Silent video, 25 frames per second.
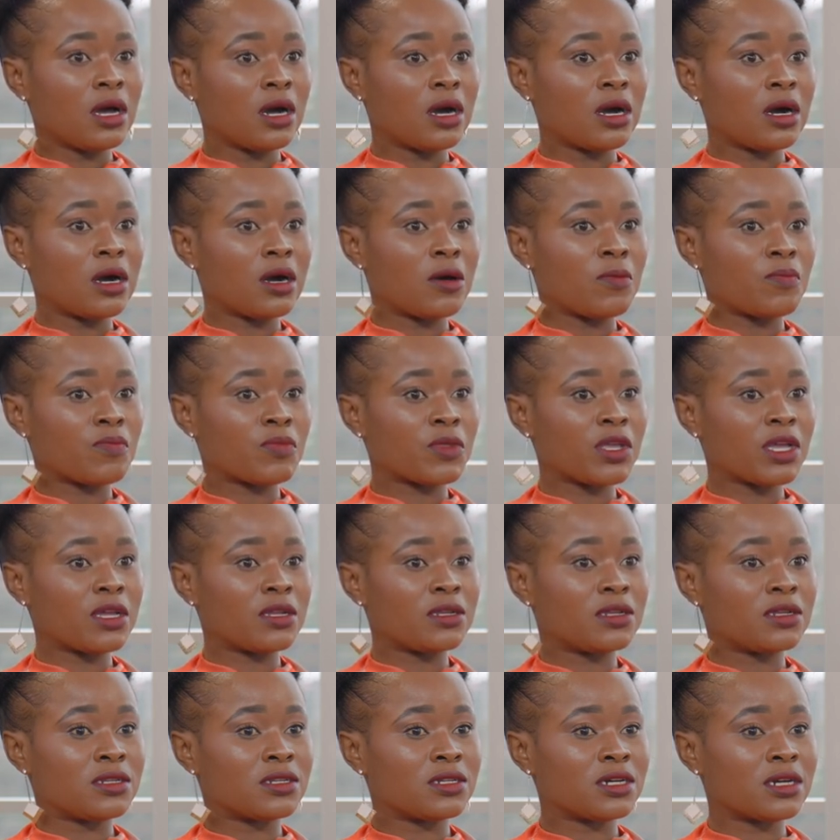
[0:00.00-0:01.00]
um,
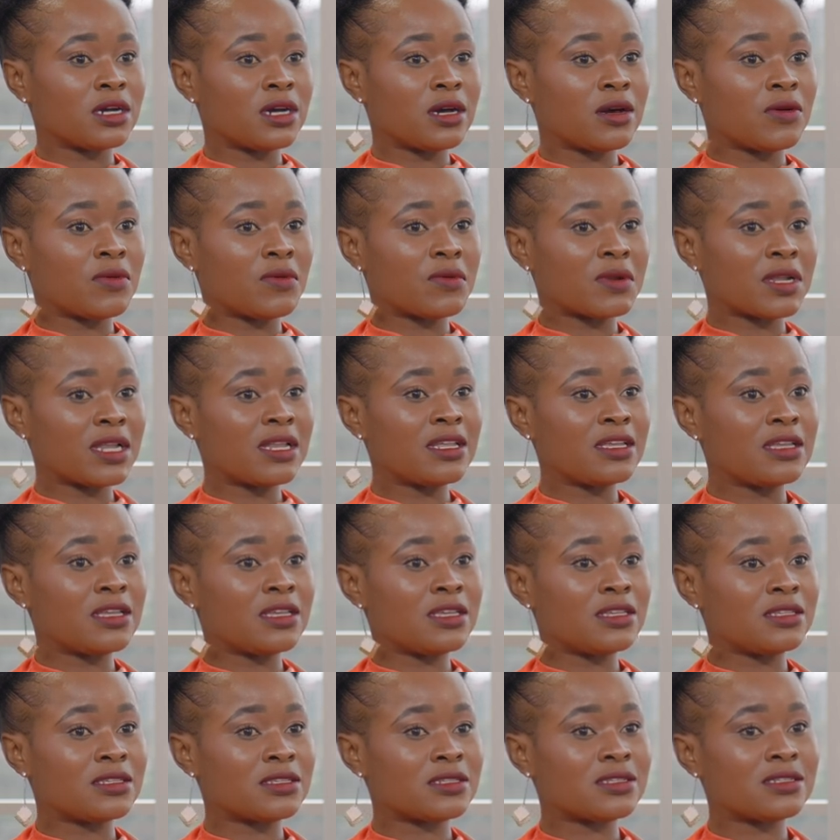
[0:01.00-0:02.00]
and uh,
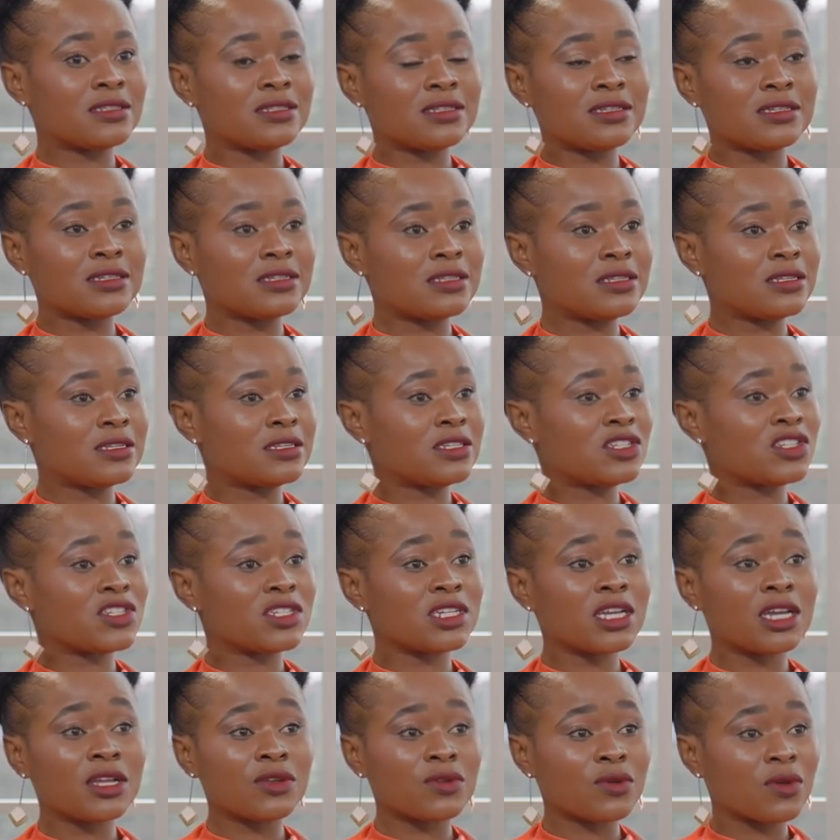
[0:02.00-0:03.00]
really instill,
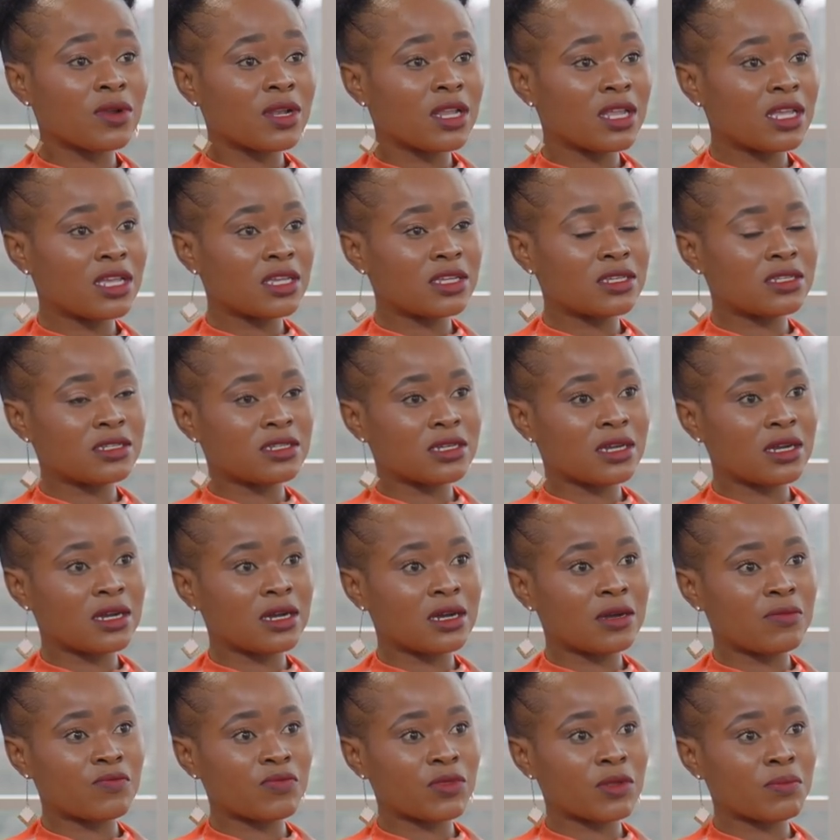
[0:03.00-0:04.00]
share knowledge,
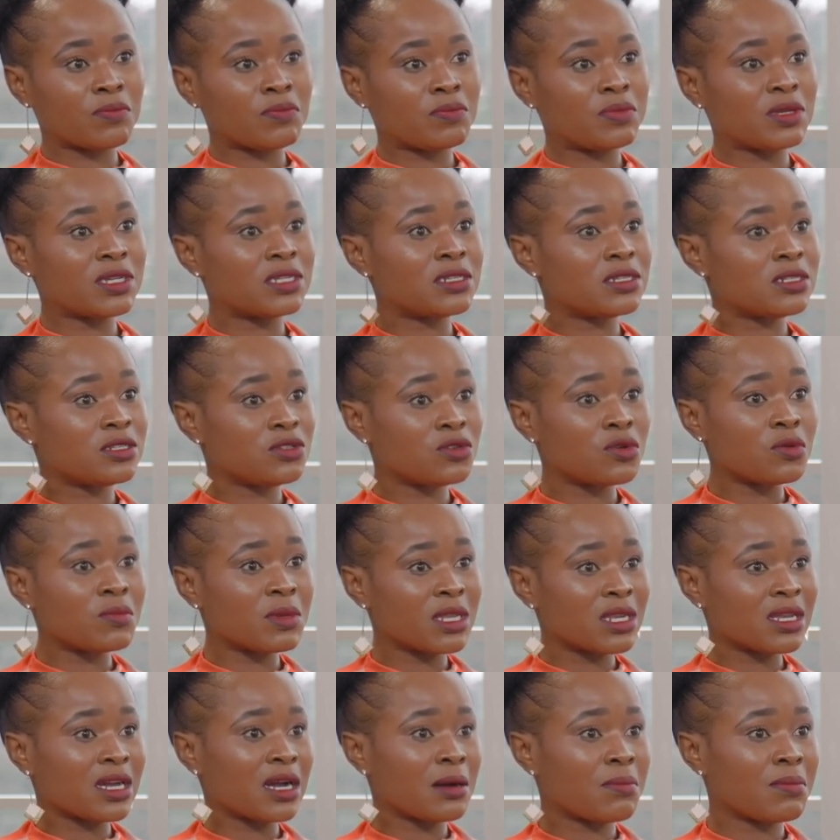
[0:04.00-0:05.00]
um, build
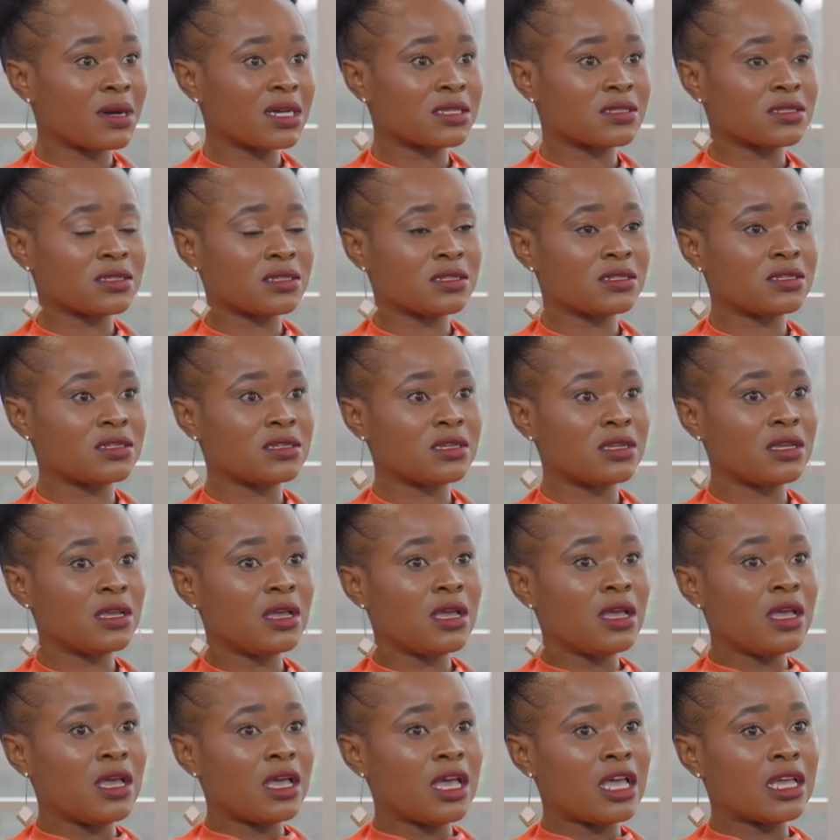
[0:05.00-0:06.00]
human capacity,
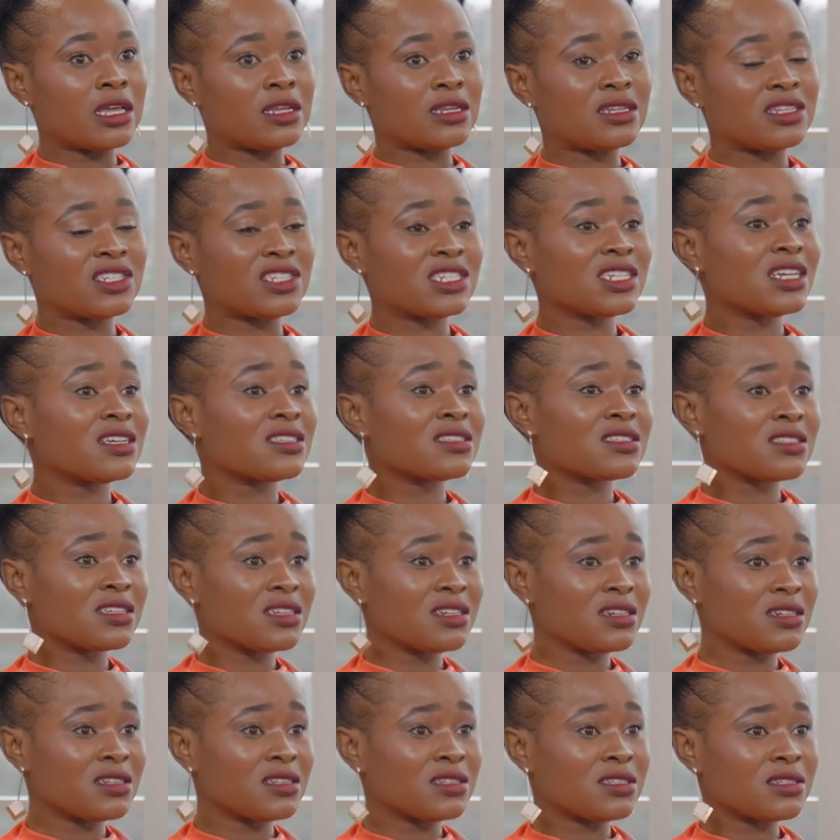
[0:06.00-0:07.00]
and share
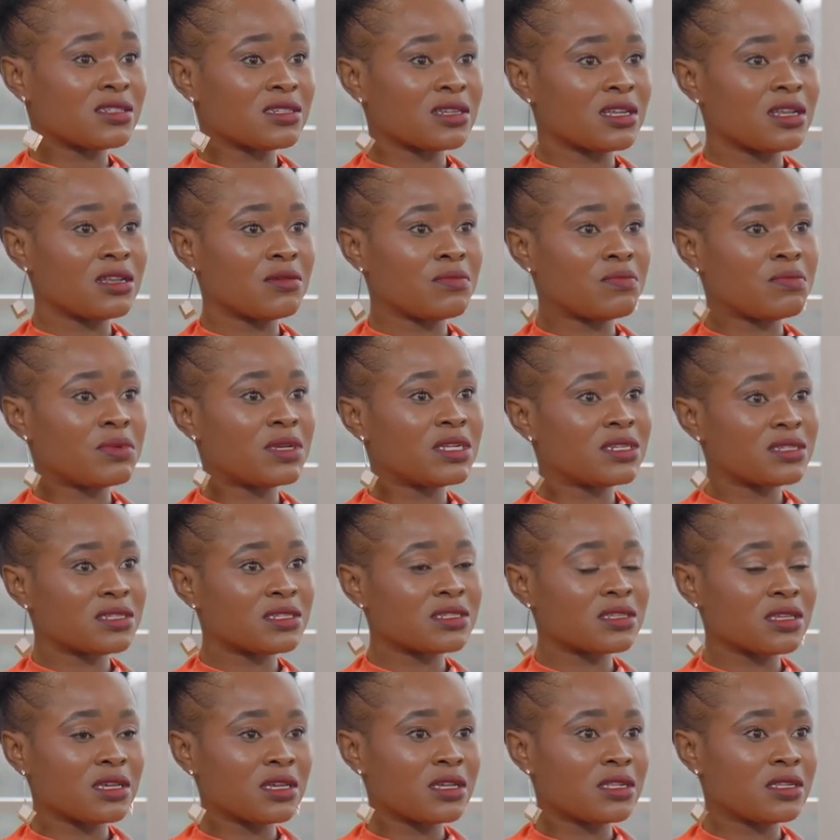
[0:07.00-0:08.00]
skills, really build
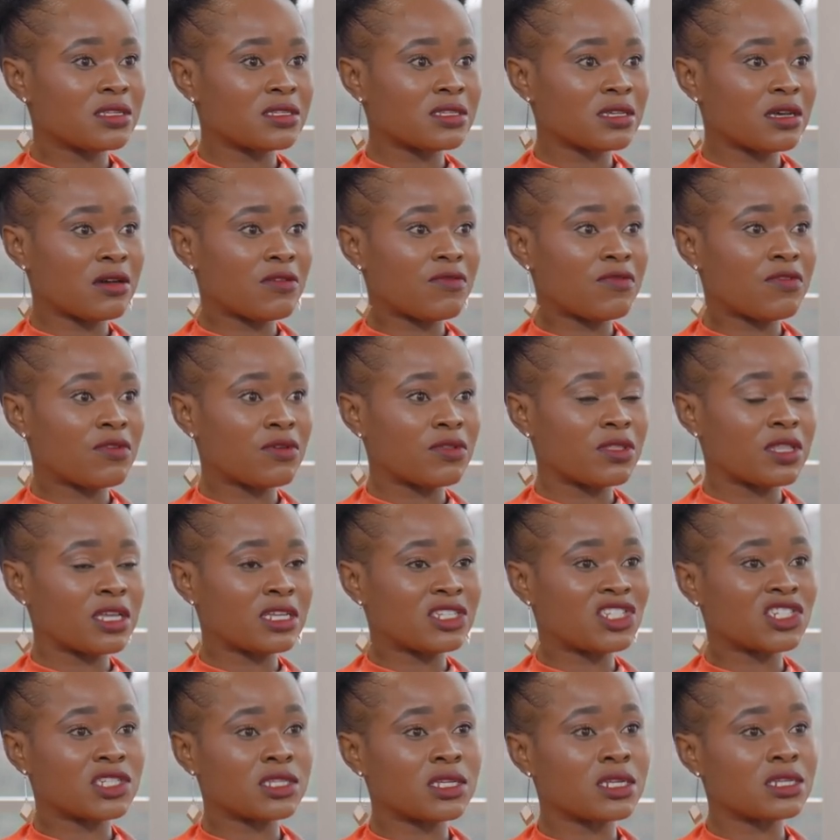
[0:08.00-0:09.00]
skills uh, for the
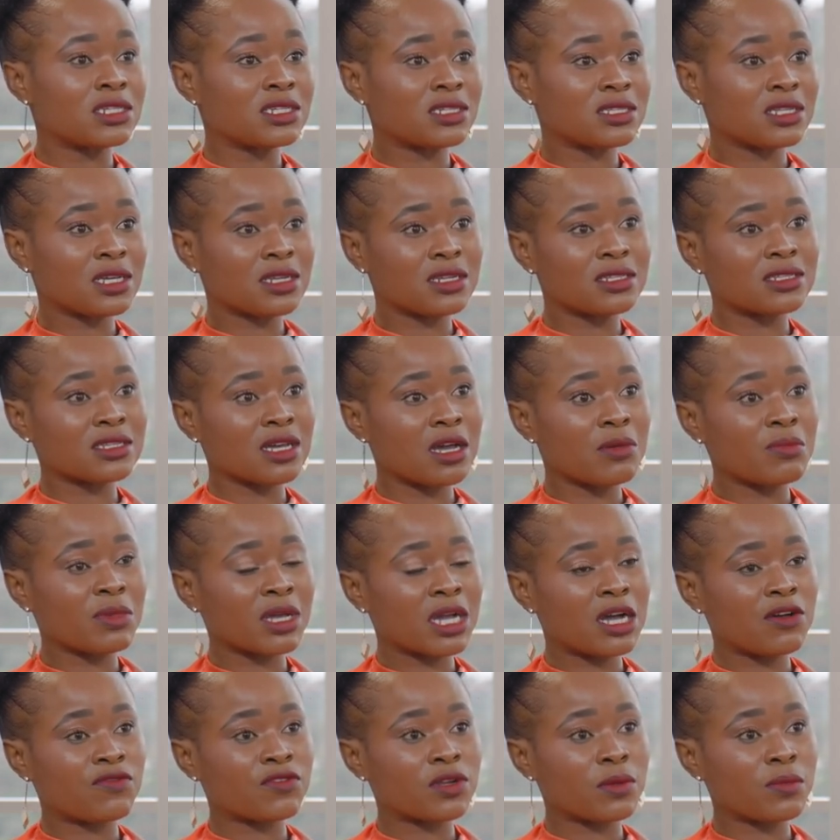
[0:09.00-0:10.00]
generation that is coming
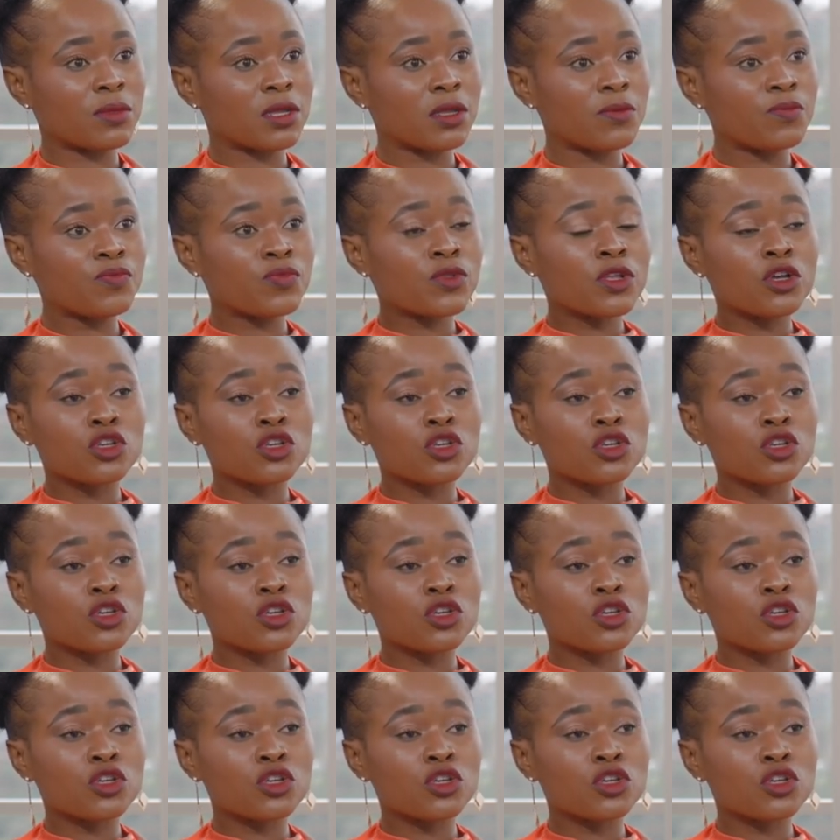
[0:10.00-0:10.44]
after me.